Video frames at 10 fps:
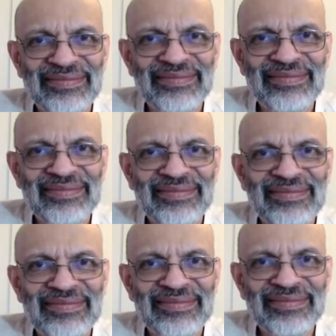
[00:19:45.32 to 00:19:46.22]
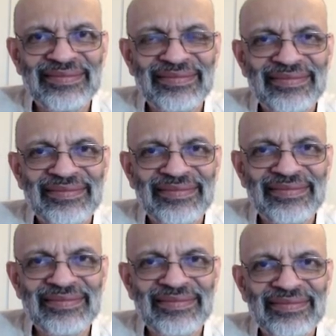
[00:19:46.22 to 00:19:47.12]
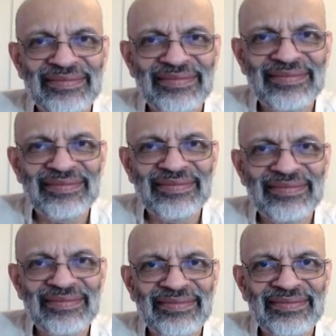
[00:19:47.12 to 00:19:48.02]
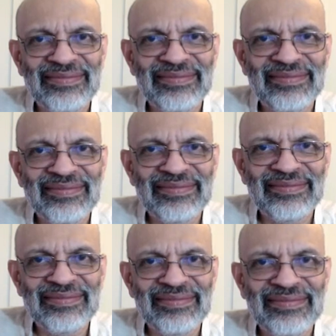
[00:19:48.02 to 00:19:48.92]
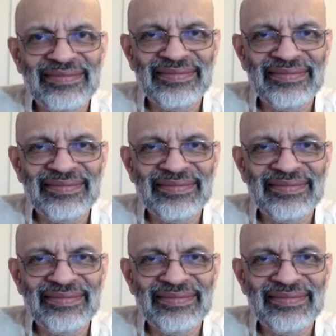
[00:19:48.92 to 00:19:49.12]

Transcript: [no speech]